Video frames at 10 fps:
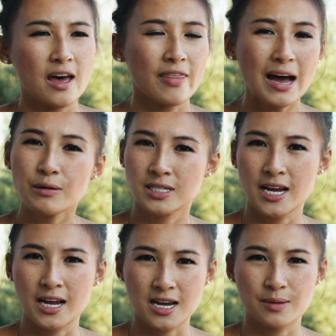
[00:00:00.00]
And that was
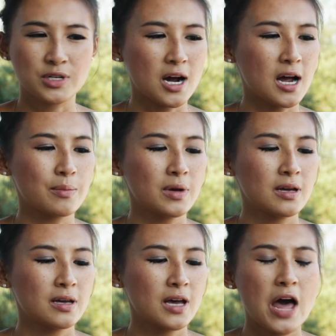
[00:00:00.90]
taking up time.
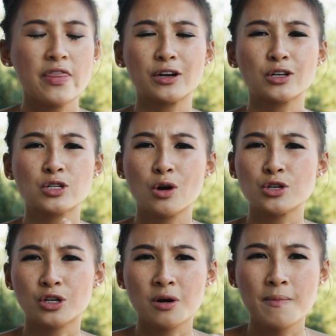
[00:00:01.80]
And then your
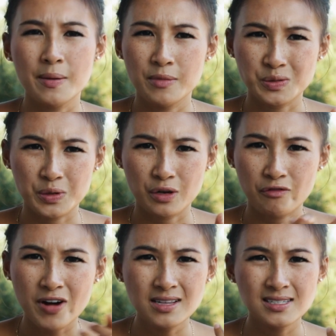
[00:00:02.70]
social commitments with your
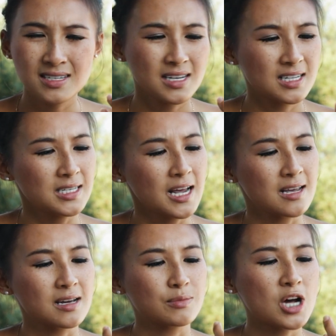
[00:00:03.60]
friends is
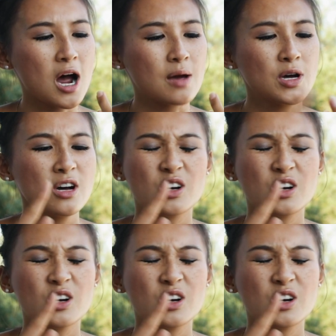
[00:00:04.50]
taking up time.